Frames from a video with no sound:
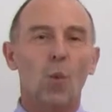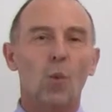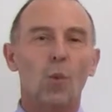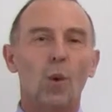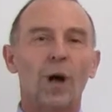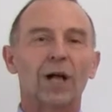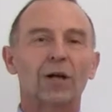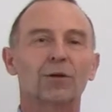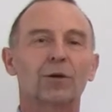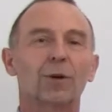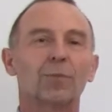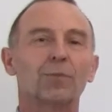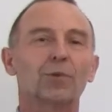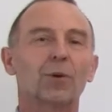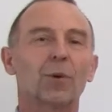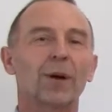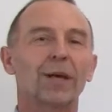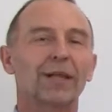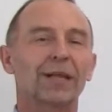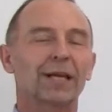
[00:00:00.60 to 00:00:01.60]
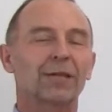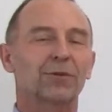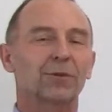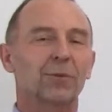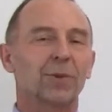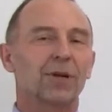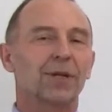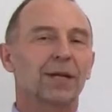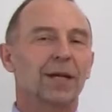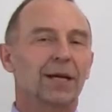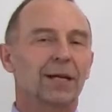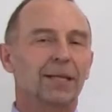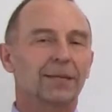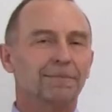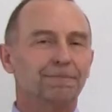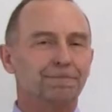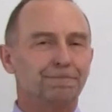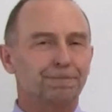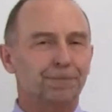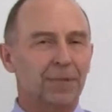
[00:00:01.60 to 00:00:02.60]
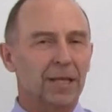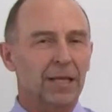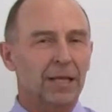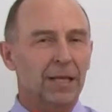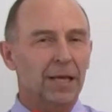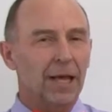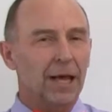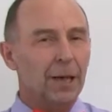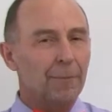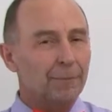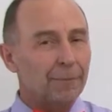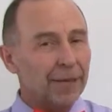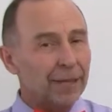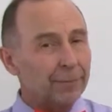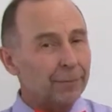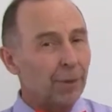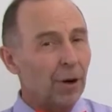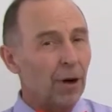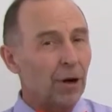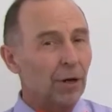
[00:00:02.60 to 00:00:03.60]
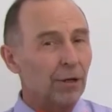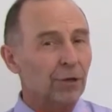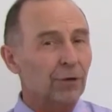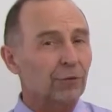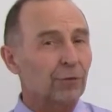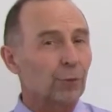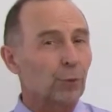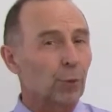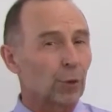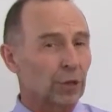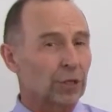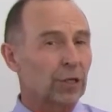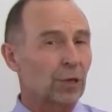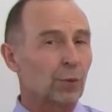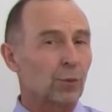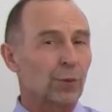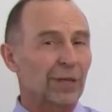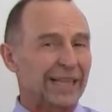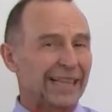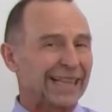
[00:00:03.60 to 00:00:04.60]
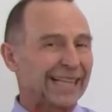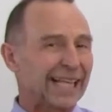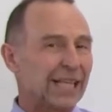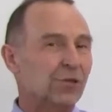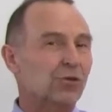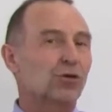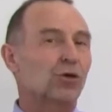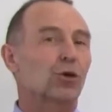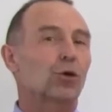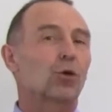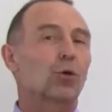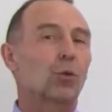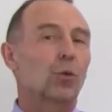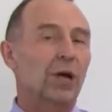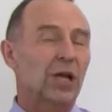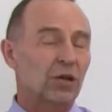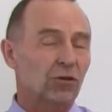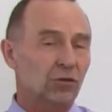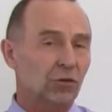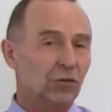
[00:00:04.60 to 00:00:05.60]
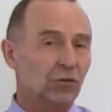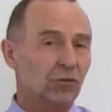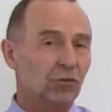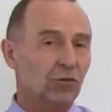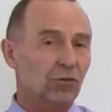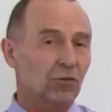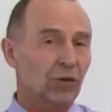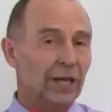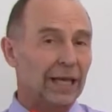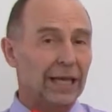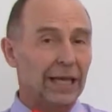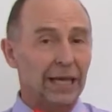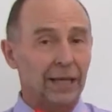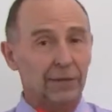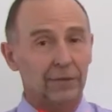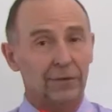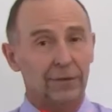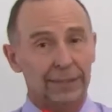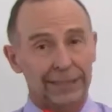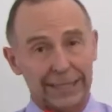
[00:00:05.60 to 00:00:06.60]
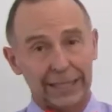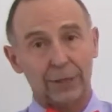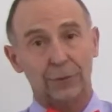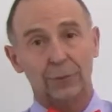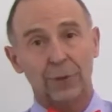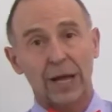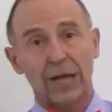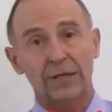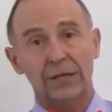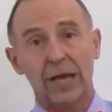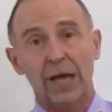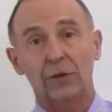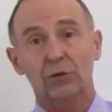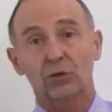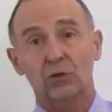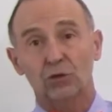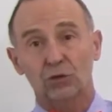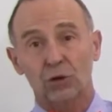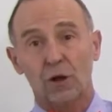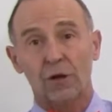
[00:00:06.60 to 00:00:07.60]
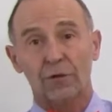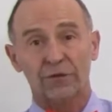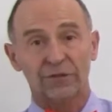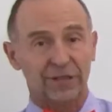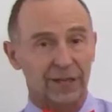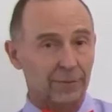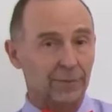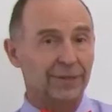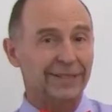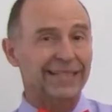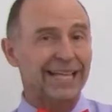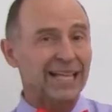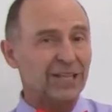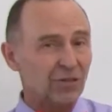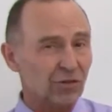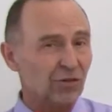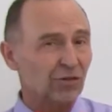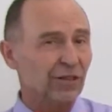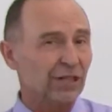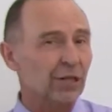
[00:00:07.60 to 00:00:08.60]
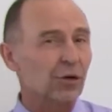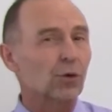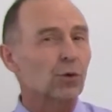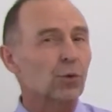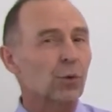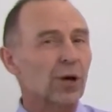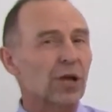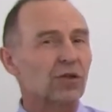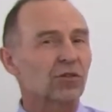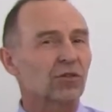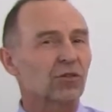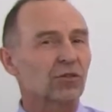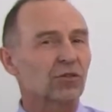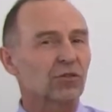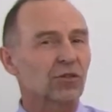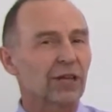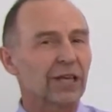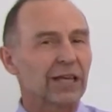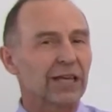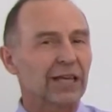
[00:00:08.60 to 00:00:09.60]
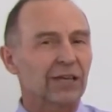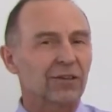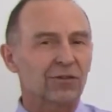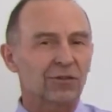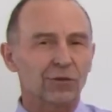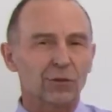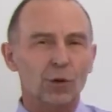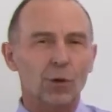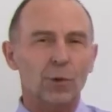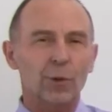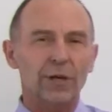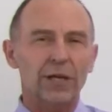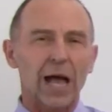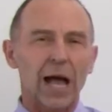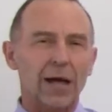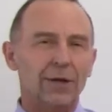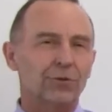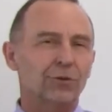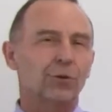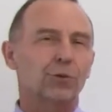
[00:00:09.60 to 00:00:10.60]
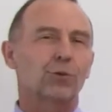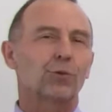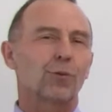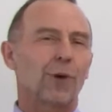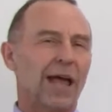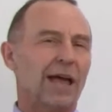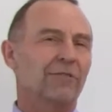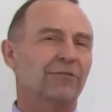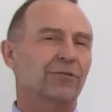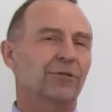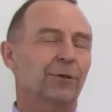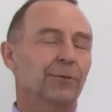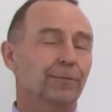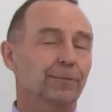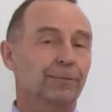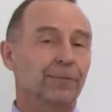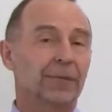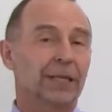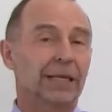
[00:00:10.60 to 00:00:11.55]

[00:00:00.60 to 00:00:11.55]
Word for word: Welcome to iLectureOnline. A big part of working with linear equations, and later on how to solve simultaneous linear equations, is knowing how to graph them.